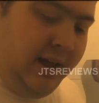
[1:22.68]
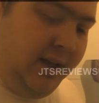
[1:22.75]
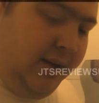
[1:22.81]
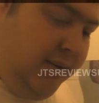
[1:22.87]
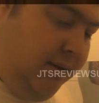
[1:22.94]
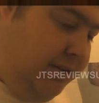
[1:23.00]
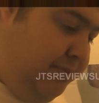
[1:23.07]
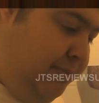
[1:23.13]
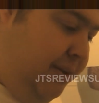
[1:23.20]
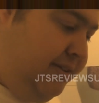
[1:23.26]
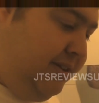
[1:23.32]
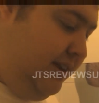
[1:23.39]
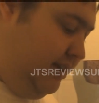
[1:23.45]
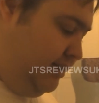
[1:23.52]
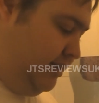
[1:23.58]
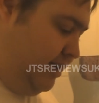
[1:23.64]
But it's
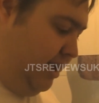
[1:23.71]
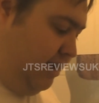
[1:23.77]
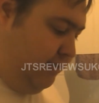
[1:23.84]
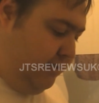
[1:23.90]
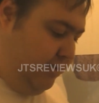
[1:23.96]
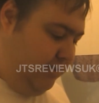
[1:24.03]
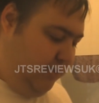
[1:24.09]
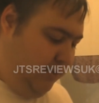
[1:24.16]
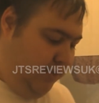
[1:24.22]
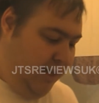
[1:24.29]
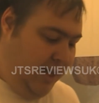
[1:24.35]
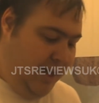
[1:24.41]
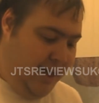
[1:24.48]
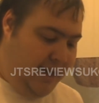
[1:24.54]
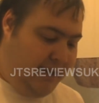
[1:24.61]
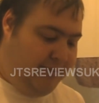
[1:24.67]
basically to get rid of all the
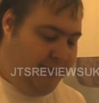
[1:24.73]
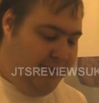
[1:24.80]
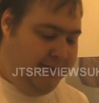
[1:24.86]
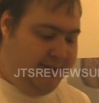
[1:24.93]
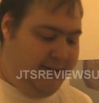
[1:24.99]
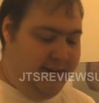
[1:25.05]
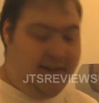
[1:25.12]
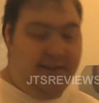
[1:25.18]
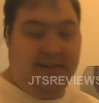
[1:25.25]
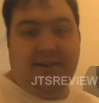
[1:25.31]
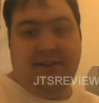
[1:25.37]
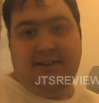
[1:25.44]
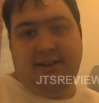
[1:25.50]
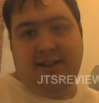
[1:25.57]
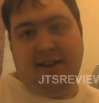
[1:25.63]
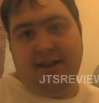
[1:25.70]
hairs, basically, because
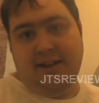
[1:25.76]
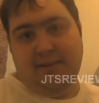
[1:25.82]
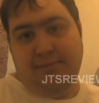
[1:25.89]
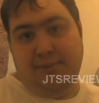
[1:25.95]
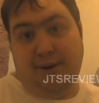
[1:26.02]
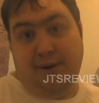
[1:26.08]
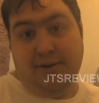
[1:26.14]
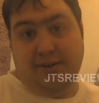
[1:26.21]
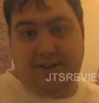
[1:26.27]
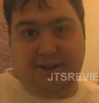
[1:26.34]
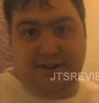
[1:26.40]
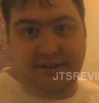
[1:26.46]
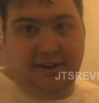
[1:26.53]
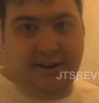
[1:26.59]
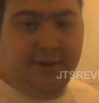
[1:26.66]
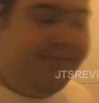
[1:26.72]
this thing gets blocked
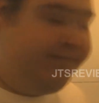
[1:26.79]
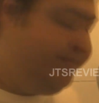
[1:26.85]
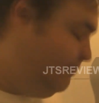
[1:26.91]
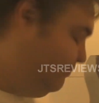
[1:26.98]
easily.